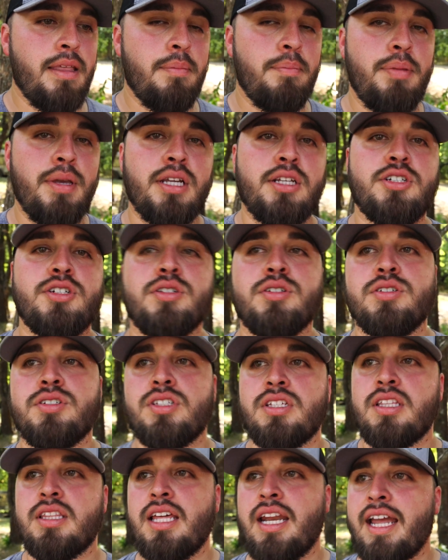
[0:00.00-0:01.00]

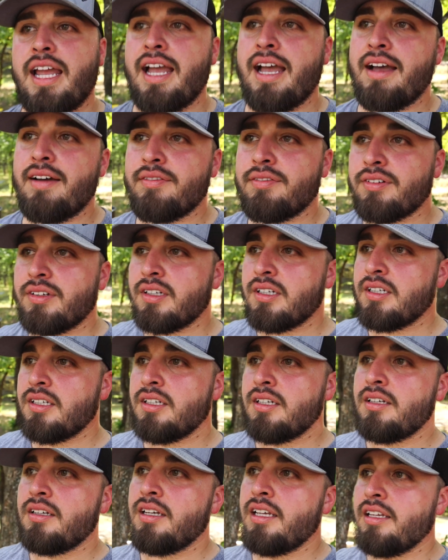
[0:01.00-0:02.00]
pictures that I have
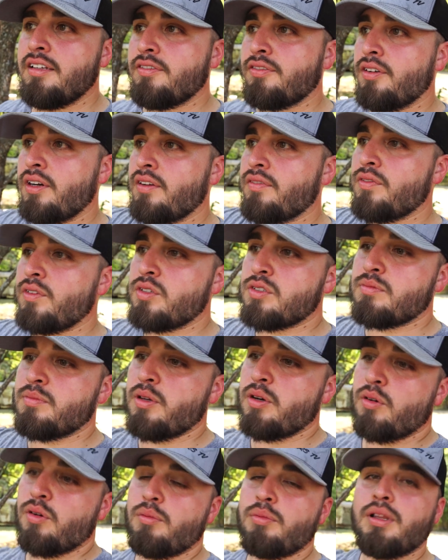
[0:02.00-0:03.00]
in front of those
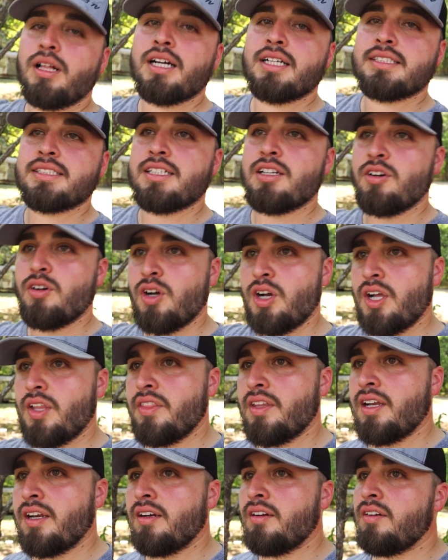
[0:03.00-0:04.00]
mineral blocks that are
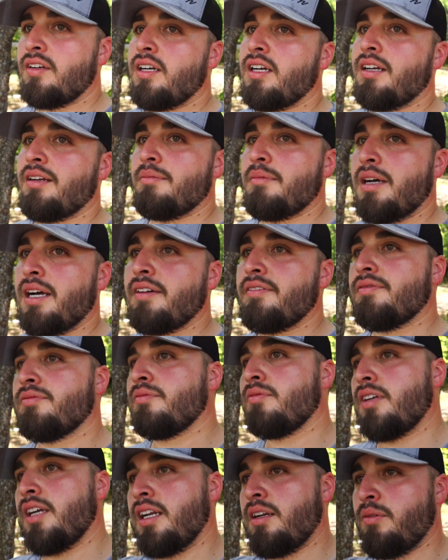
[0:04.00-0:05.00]
on there. I've
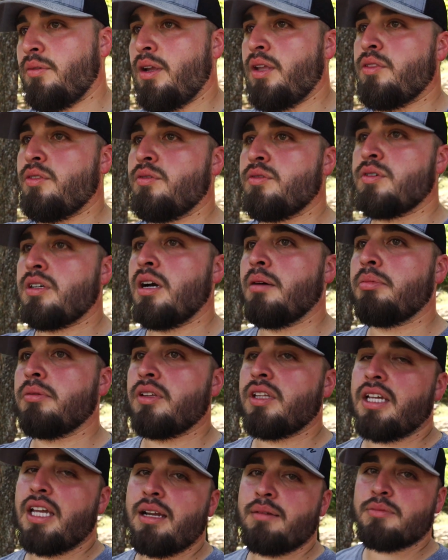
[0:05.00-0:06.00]
kind of ran through a couple
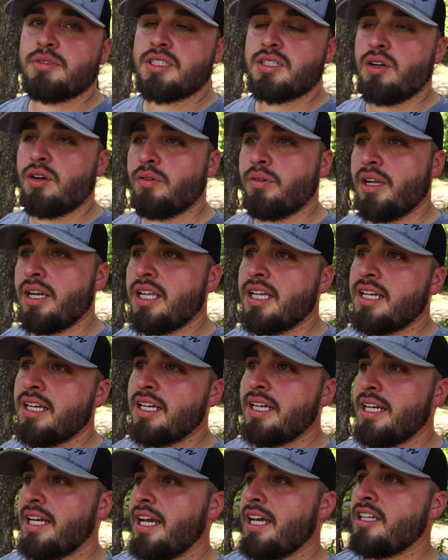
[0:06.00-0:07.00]
of the cameras already
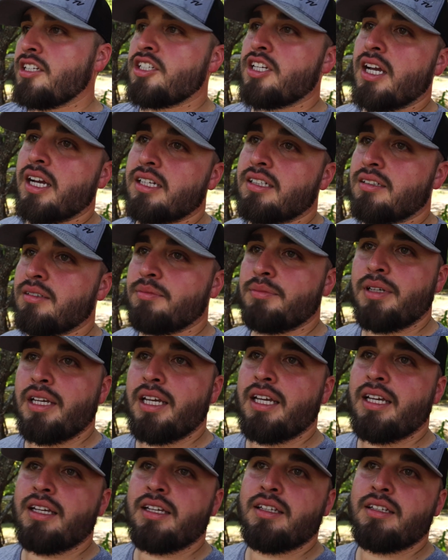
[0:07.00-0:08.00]
and checked them,
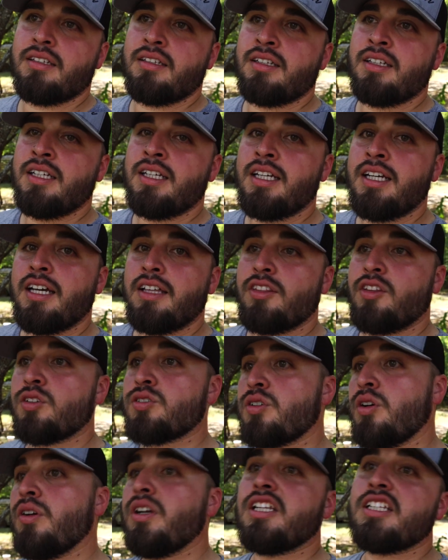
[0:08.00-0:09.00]
and
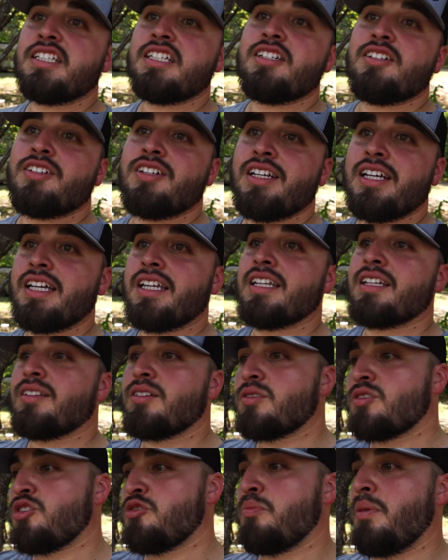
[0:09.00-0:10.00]
there's already deer hitting
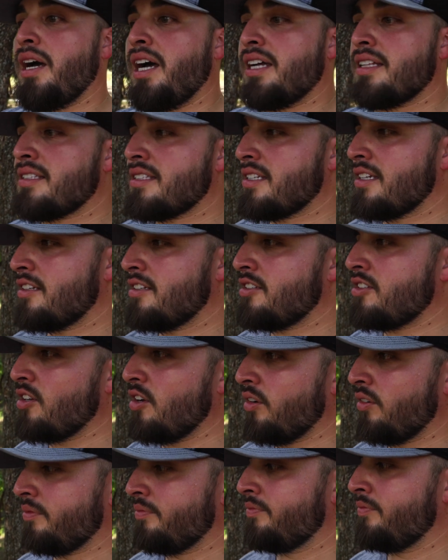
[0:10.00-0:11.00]
those spots,
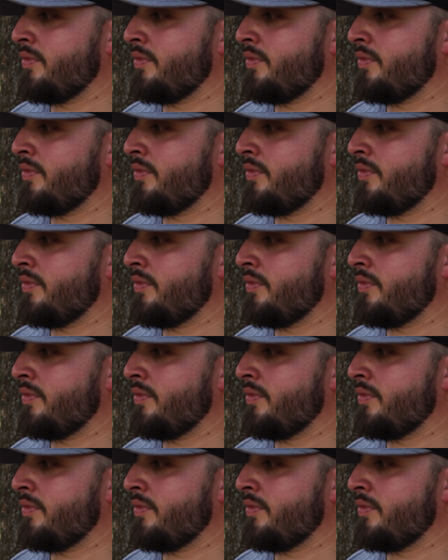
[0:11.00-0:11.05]
so